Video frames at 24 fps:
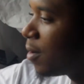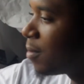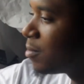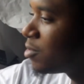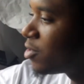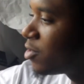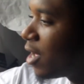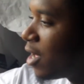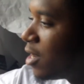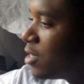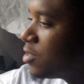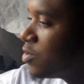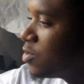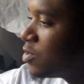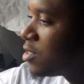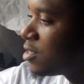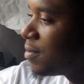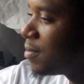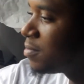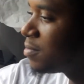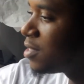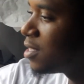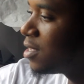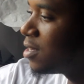trying to do
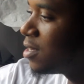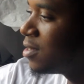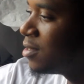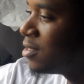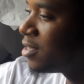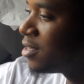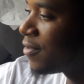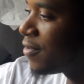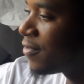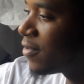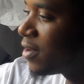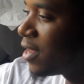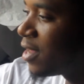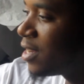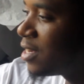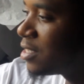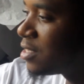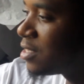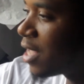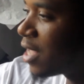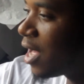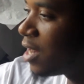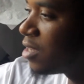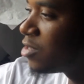something different than the
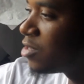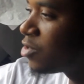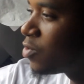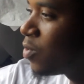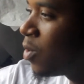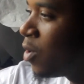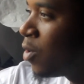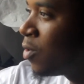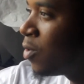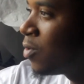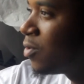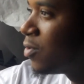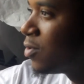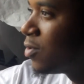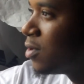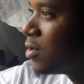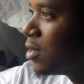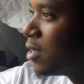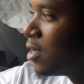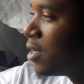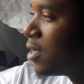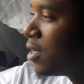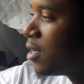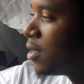status quo,
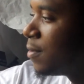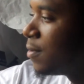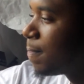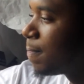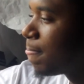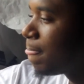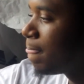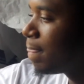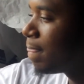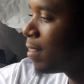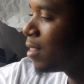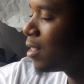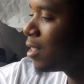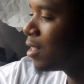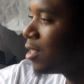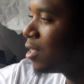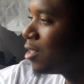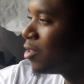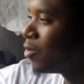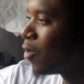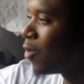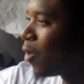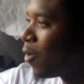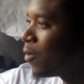
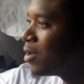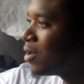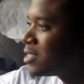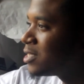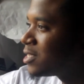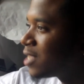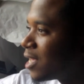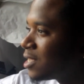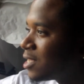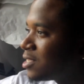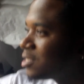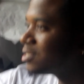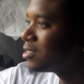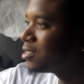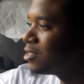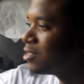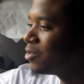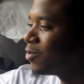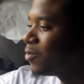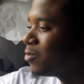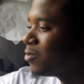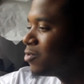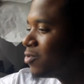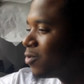you always
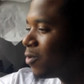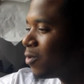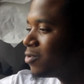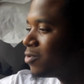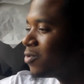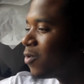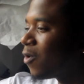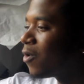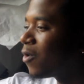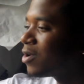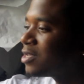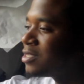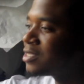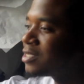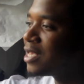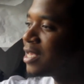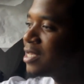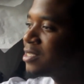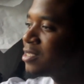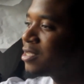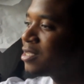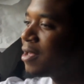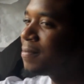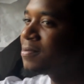you always
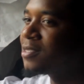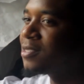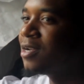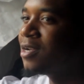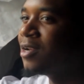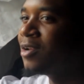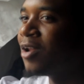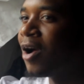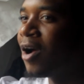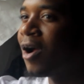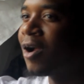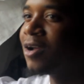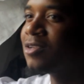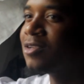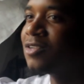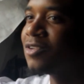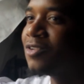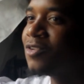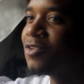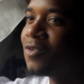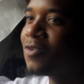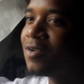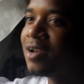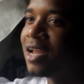take steps in the dark, so
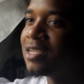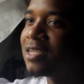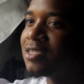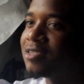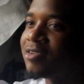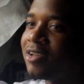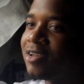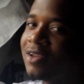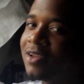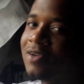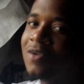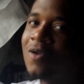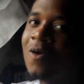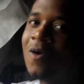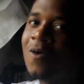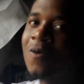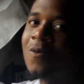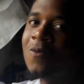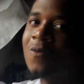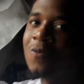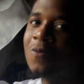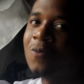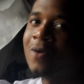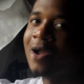you don't necessarily
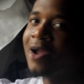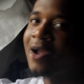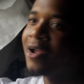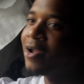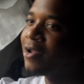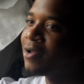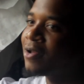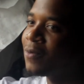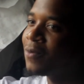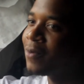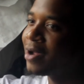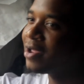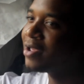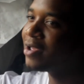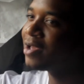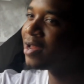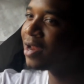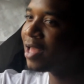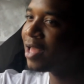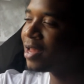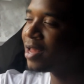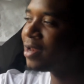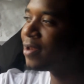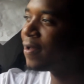know where you're
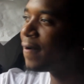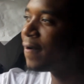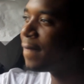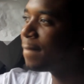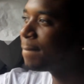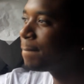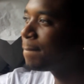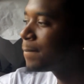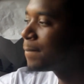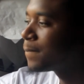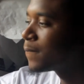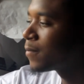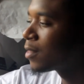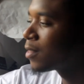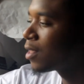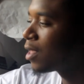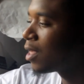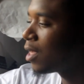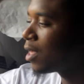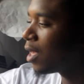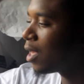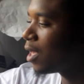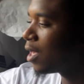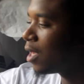gonna end up.
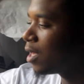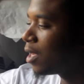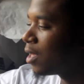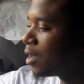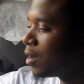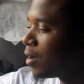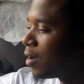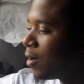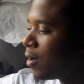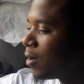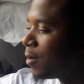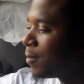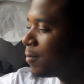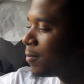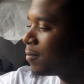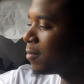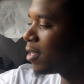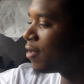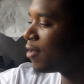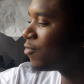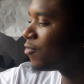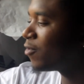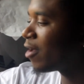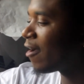And
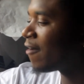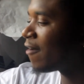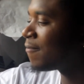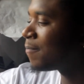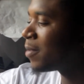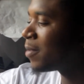if you have